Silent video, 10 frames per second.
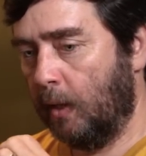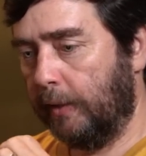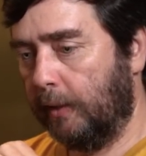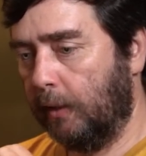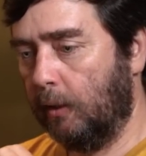
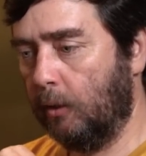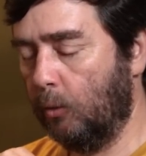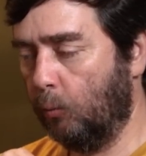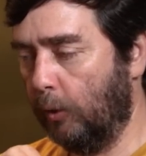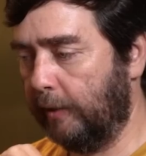I think
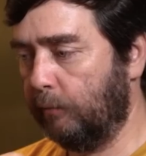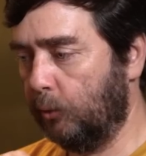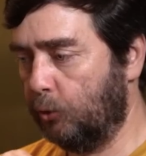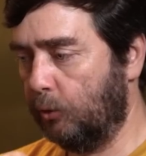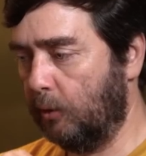what
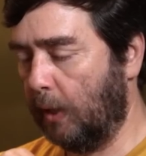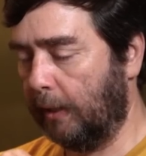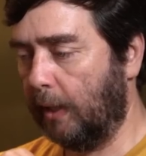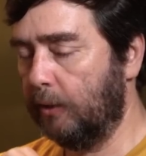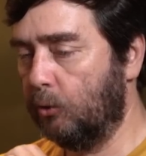evolution,
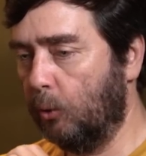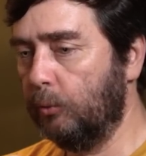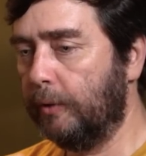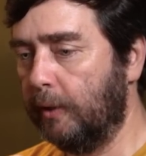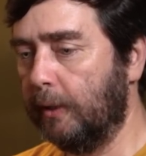I
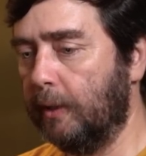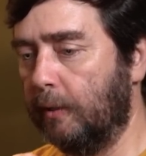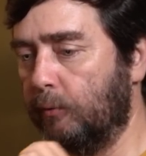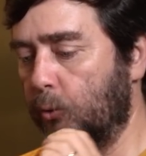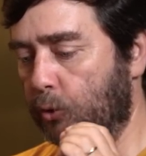don't think that
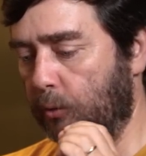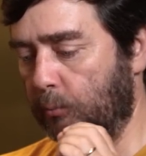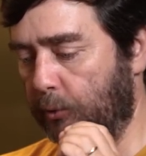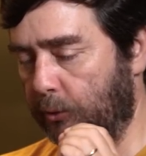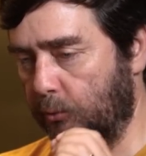evolution
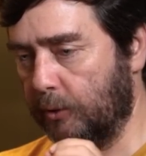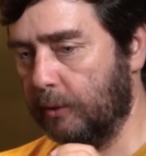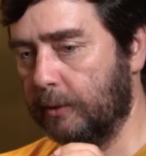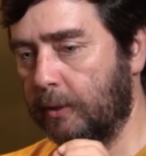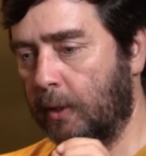
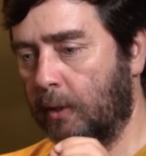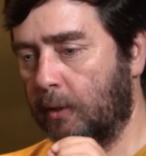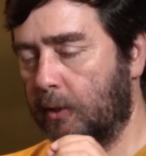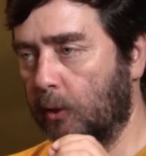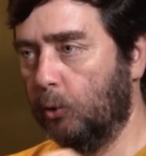produces
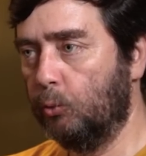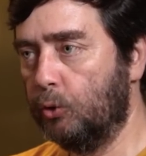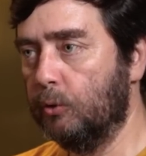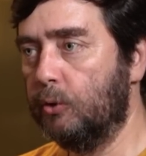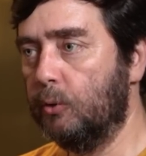
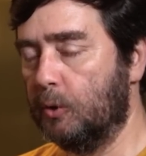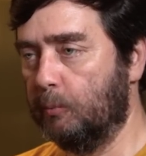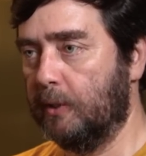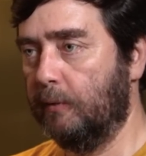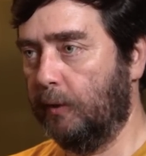solutions to
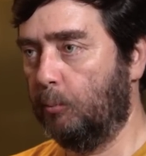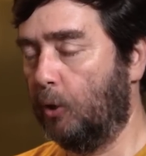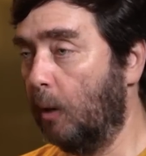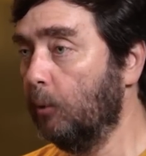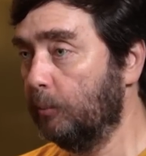specific
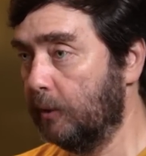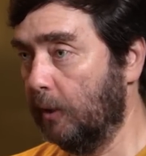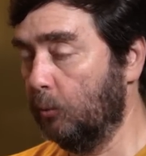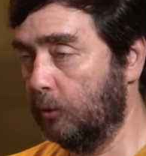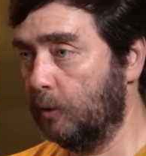problems.
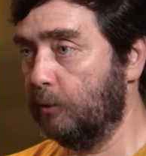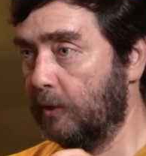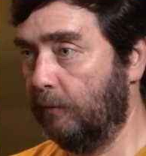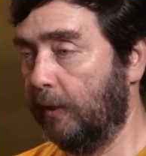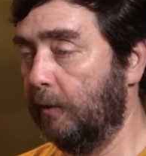In other words,
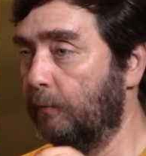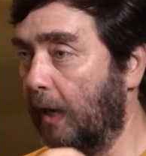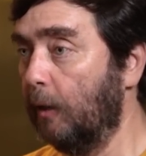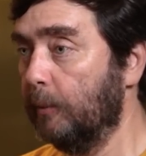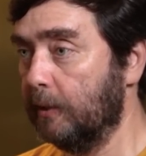specific
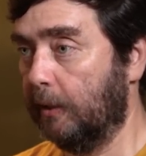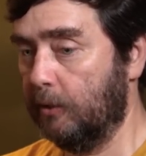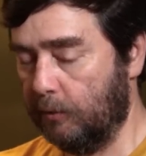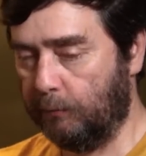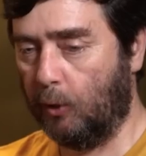environments. Like
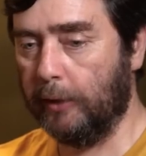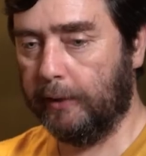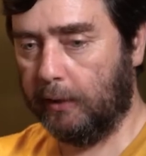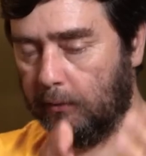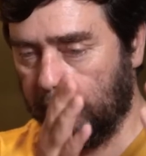here's a frog
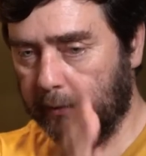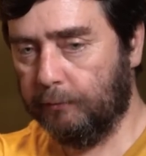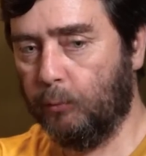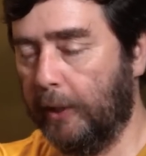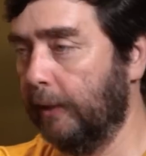that can
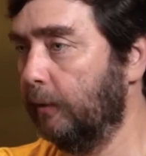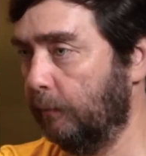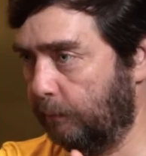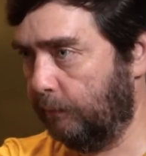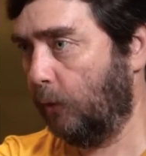live well in a
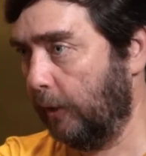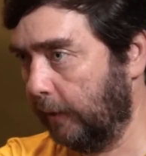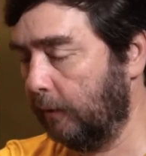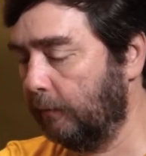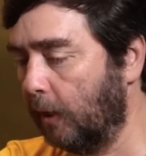
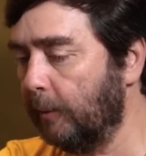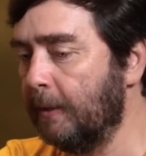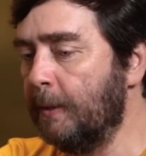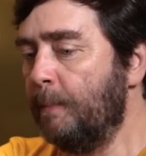froggy environment.